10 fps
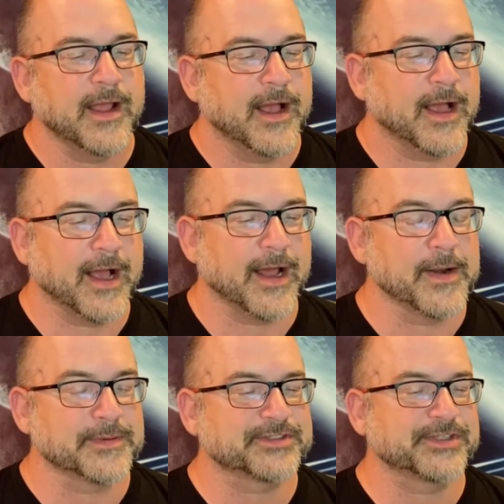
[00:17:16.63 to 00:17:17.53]

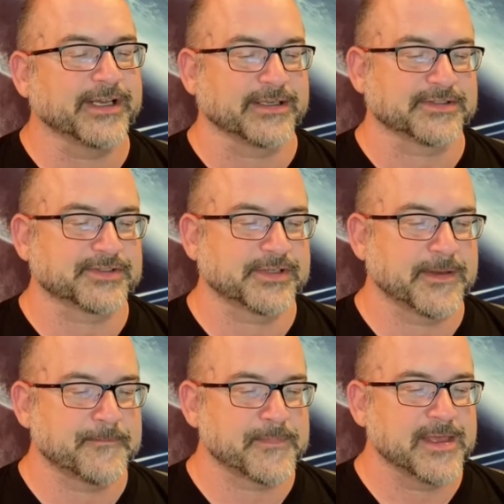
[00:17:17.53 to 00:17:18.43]
Number 6,
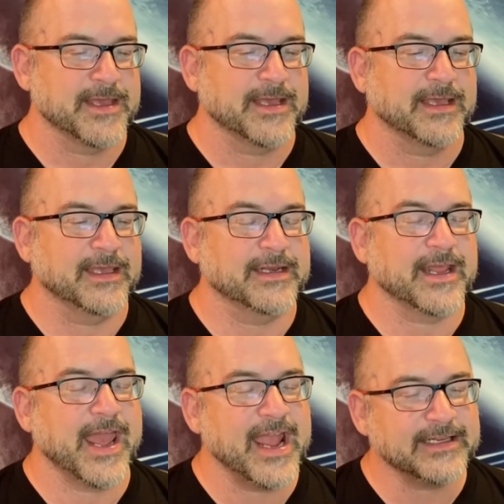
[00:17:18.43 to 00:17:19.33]
in
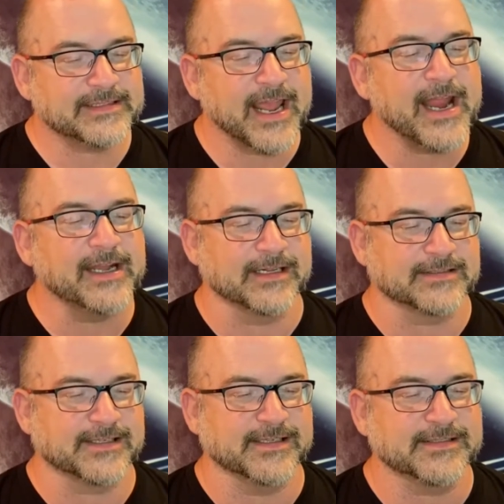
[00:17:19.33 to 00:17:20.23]
18
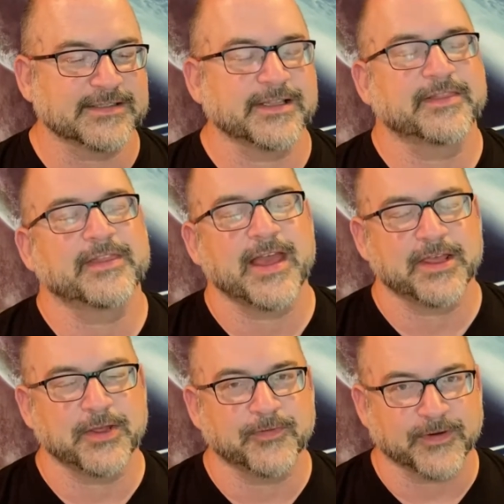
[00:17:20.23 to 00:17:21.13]
incidents,
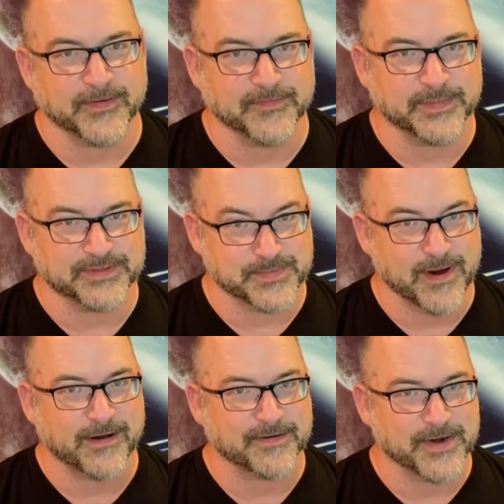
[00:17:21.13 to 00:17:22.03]
thank you for giving me some
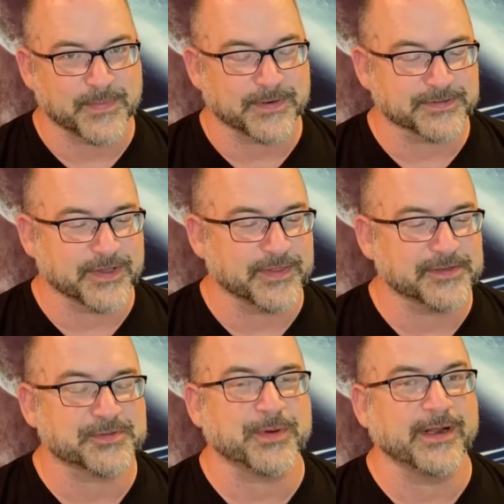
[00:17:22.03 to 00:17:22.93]
hard numbers on
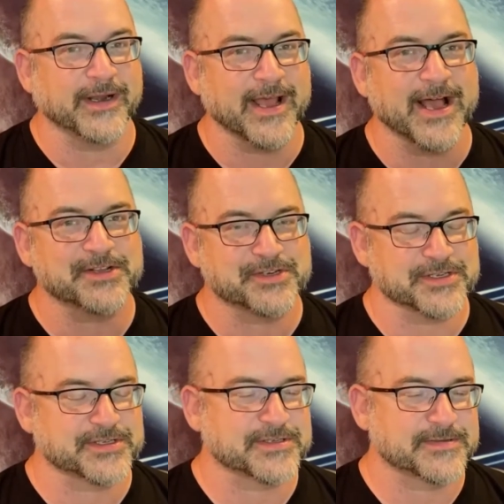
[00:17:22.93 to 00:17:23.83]
this one and not
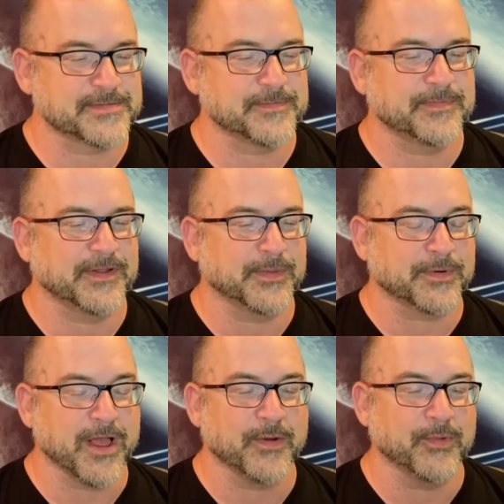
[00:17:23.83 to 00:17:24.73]
just be the
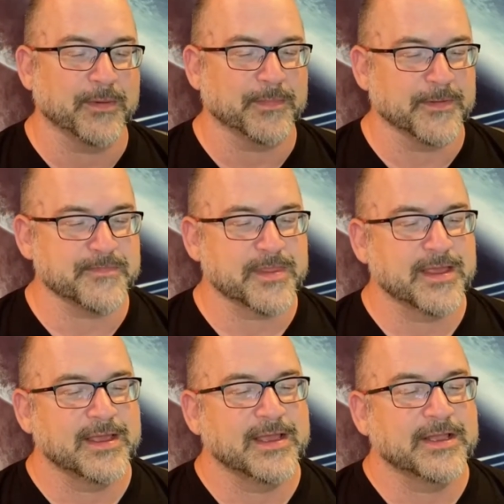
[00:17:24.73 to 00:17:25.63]
broad one, but
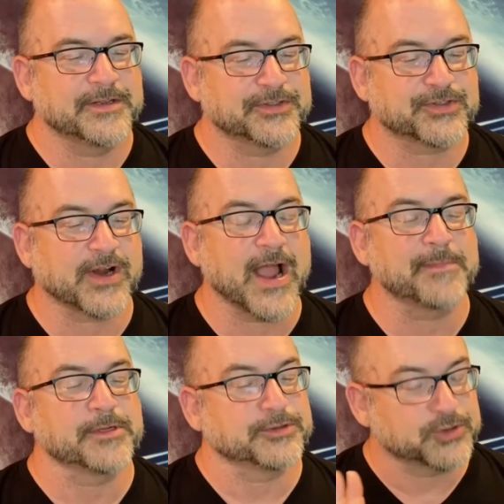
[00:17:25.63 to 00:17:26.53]

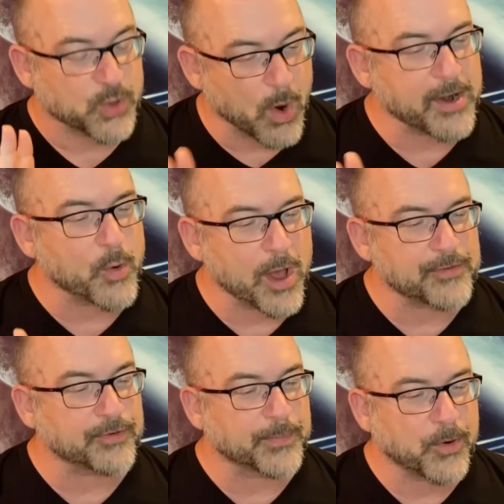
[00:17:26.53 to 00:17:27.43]
described in
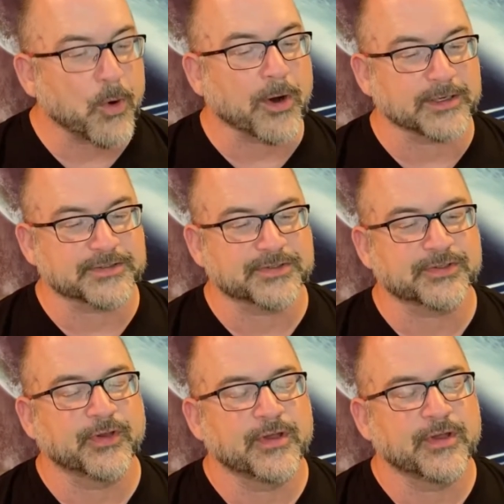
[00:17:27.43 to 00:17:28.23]
21 reports,